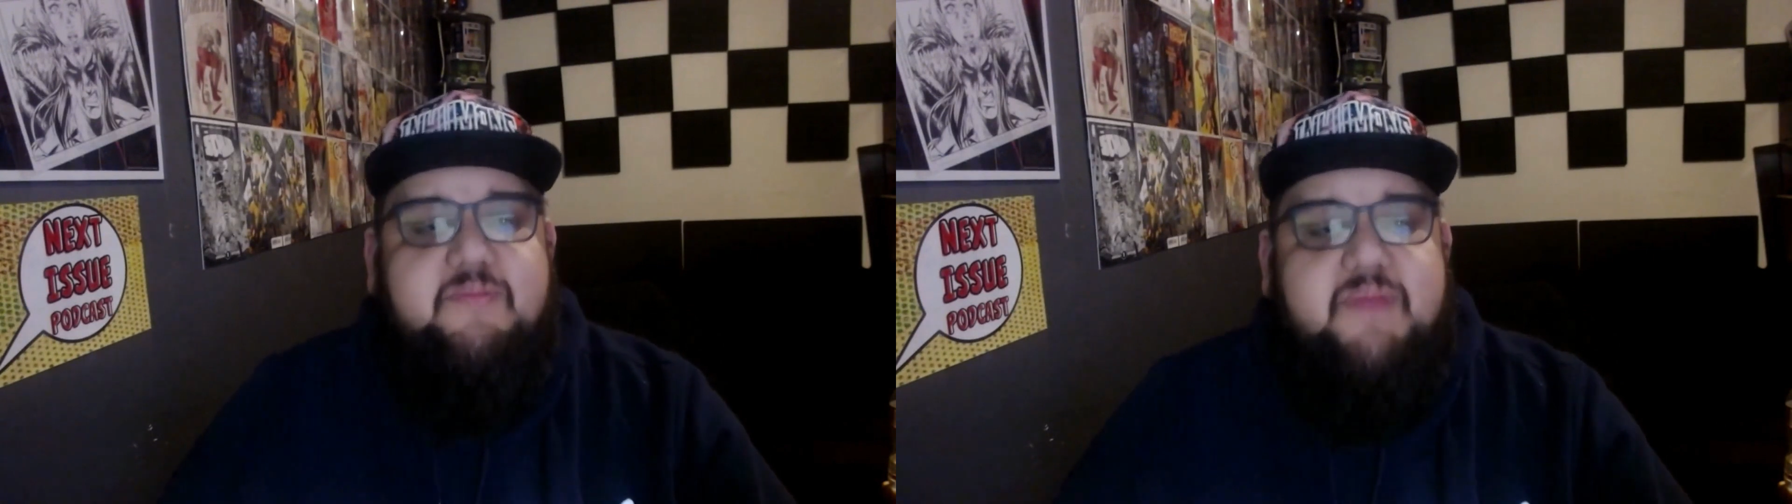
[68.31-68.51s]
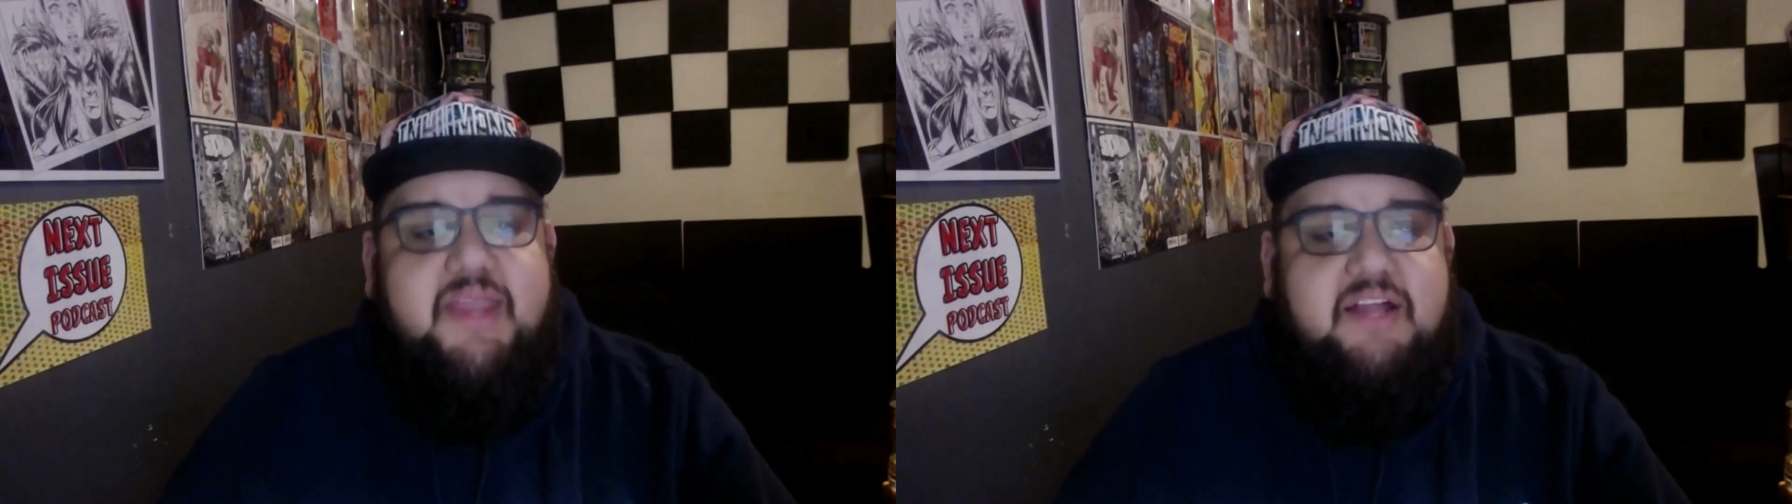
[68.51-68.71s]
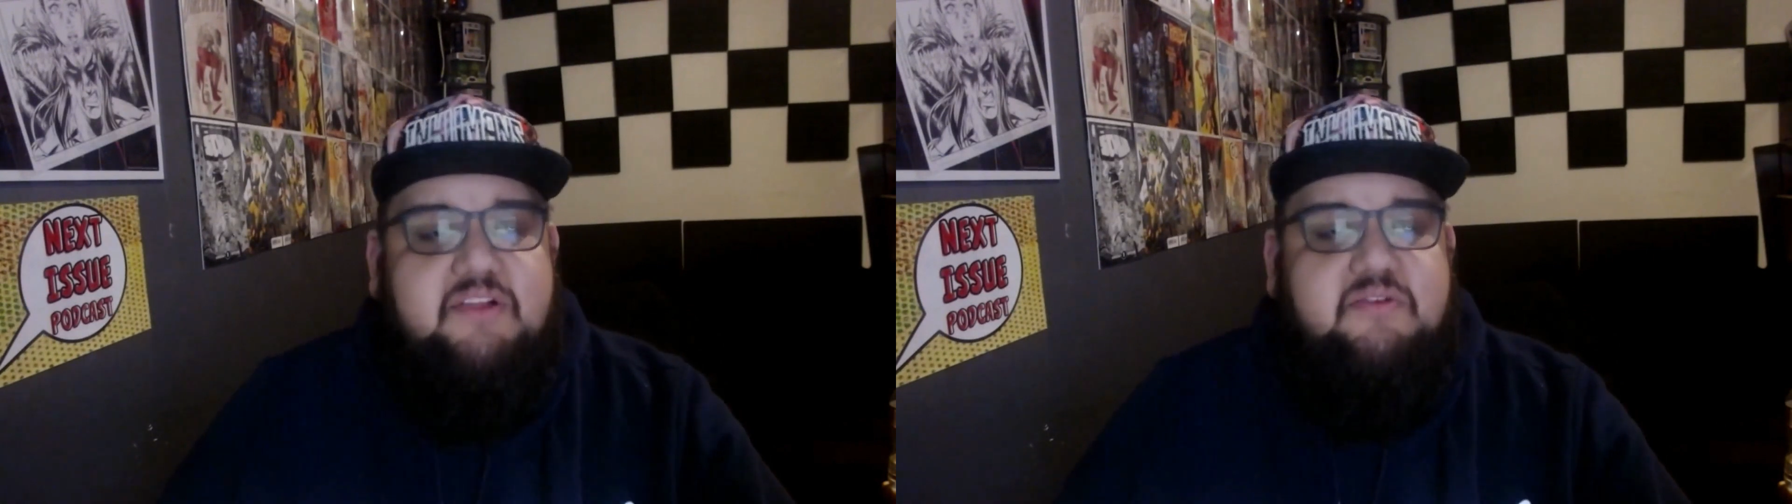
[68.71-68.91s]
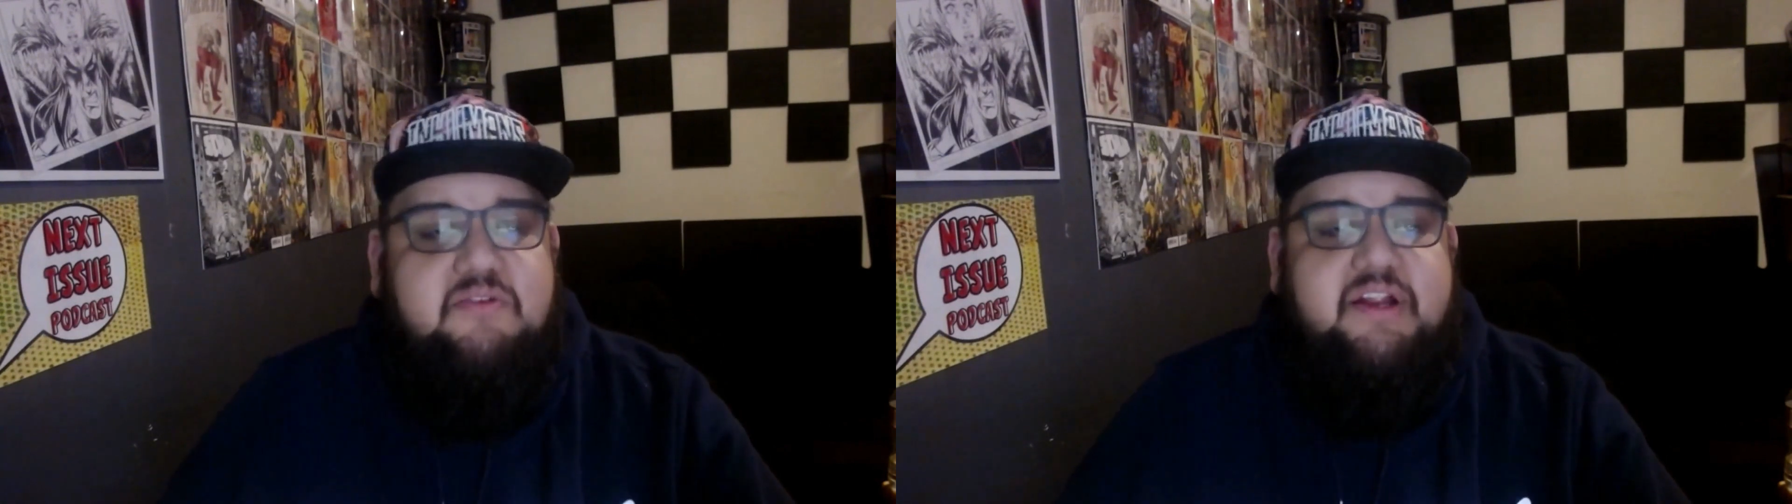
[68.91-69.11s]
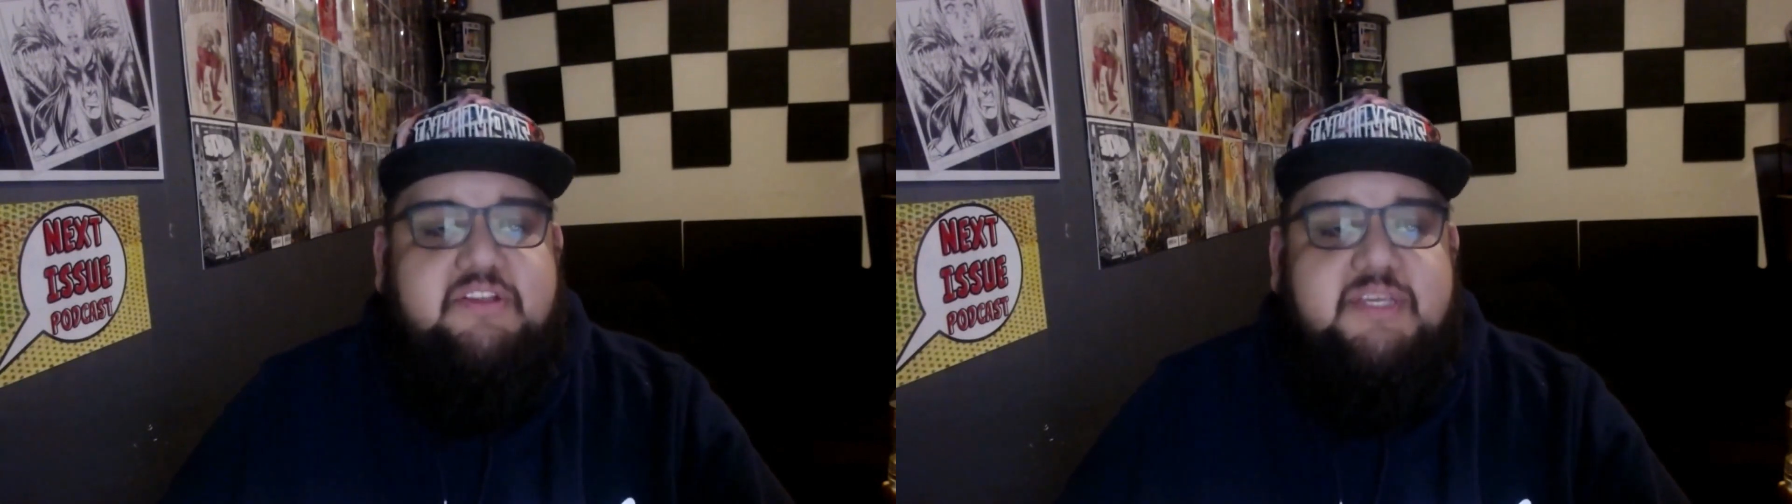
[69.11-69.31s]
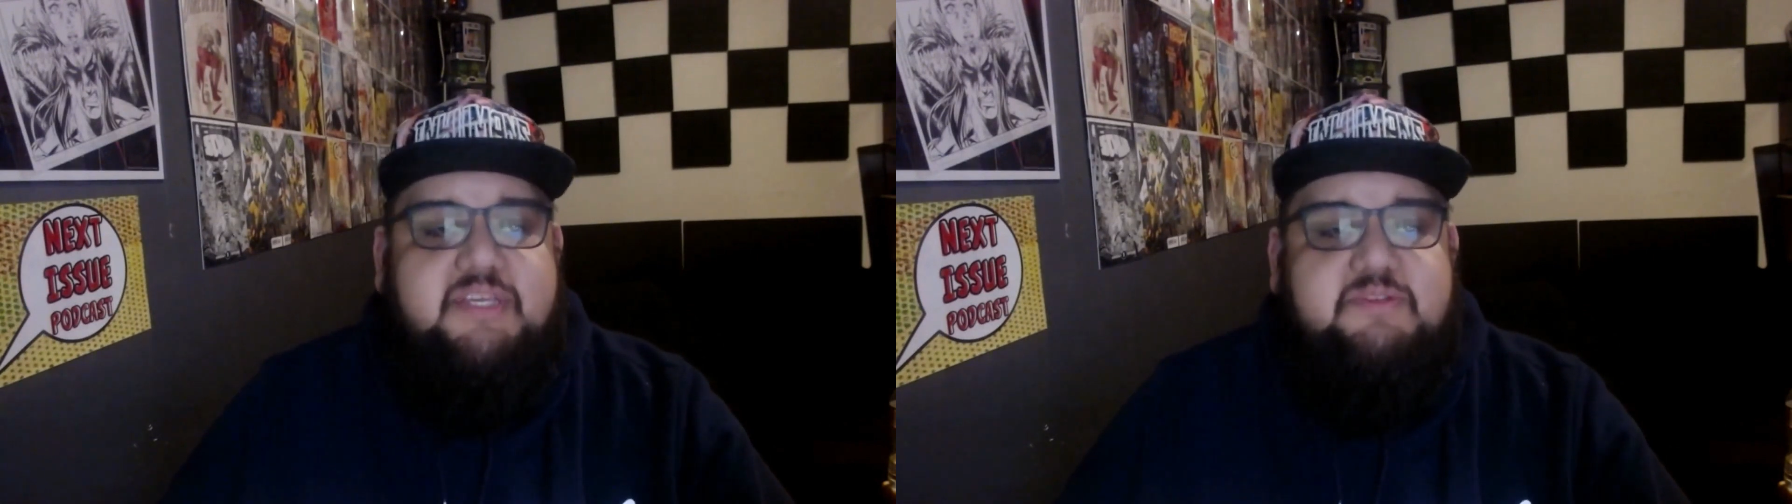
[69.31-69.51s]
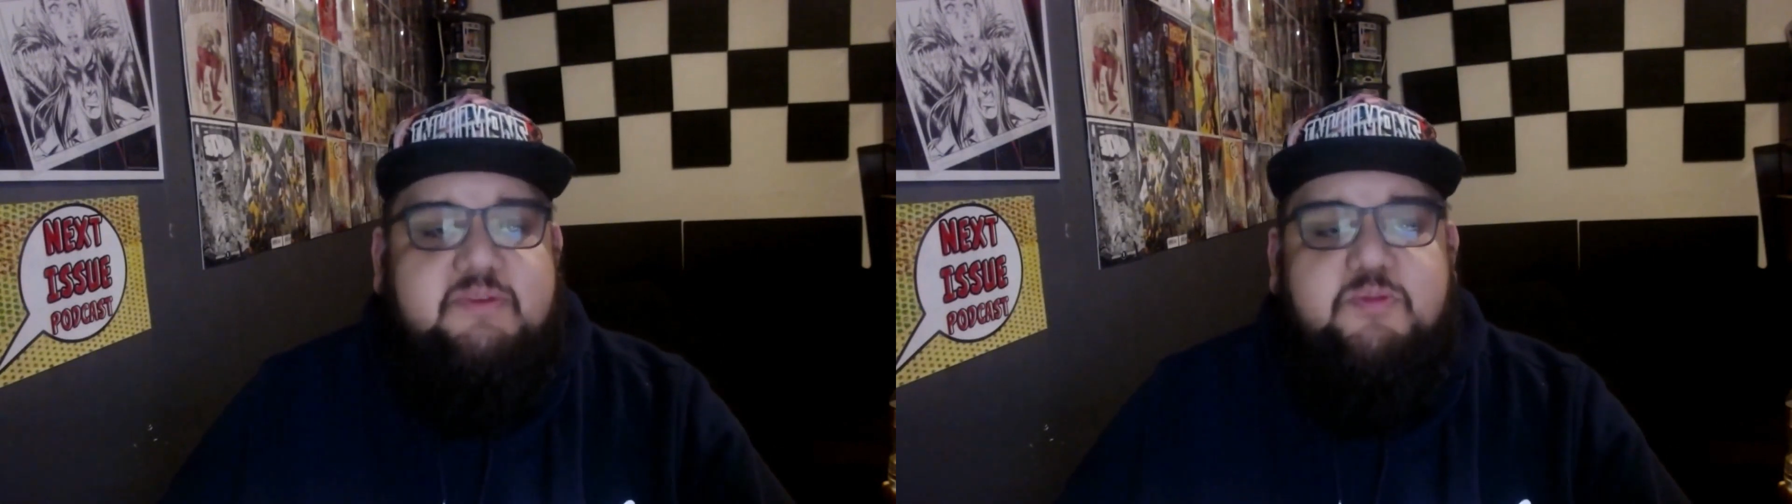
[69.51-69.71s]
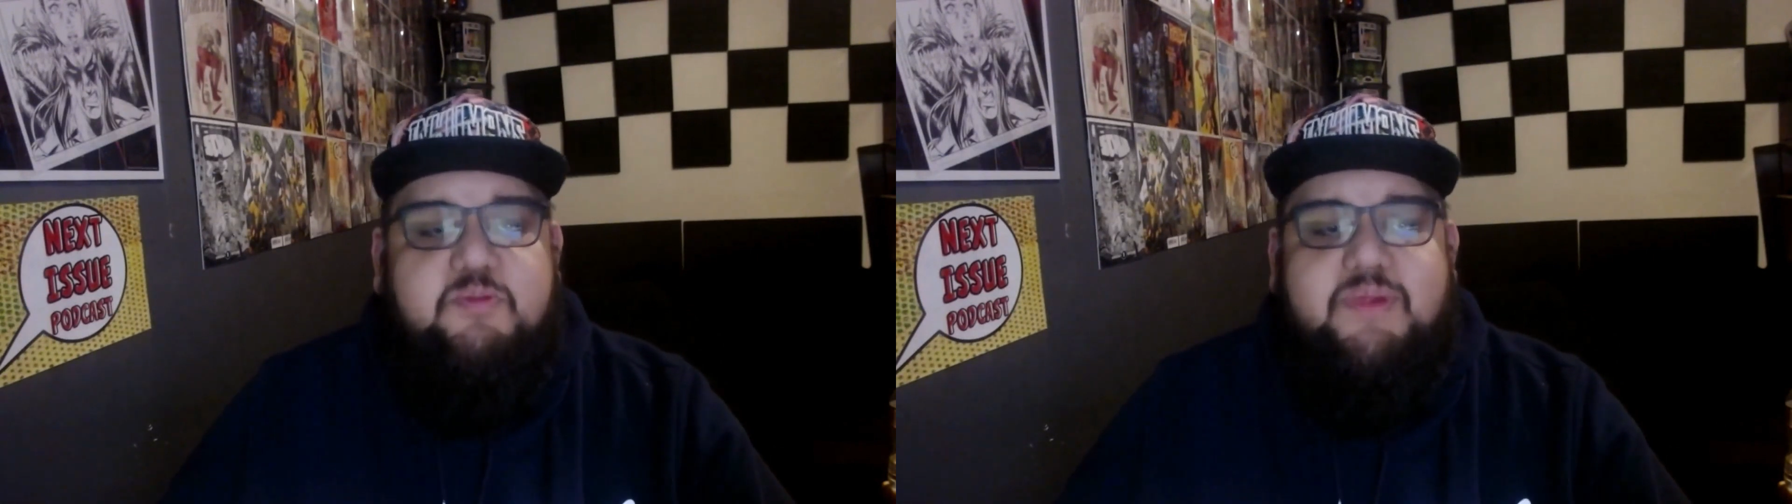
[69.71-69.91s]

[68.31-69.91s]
Miguel O'Hara teams up with